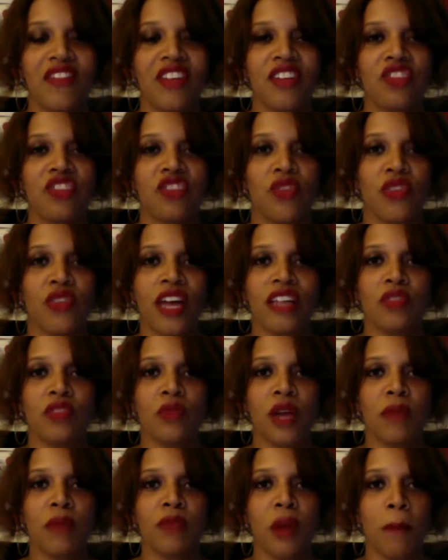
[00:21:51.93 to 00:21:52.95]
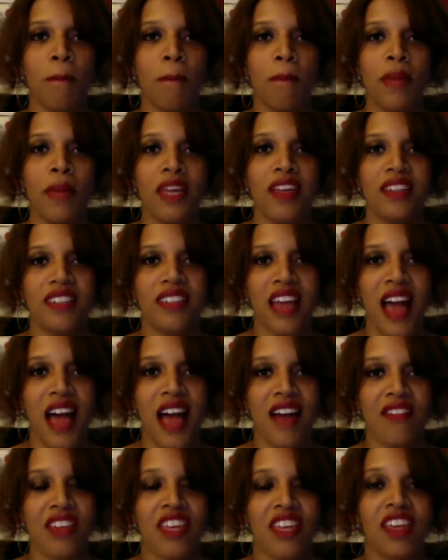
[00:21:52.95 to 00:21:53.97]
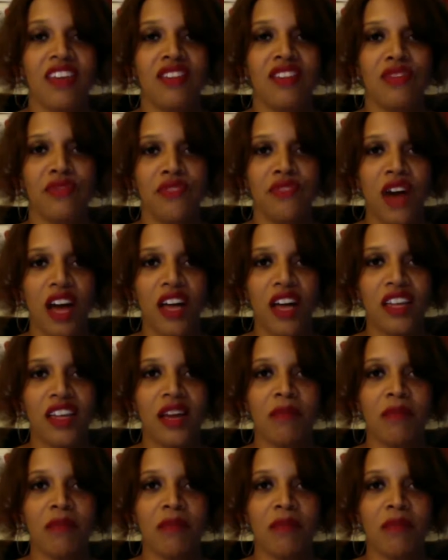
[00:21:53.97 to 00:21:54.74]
And so that's what I'm committed to having is fun.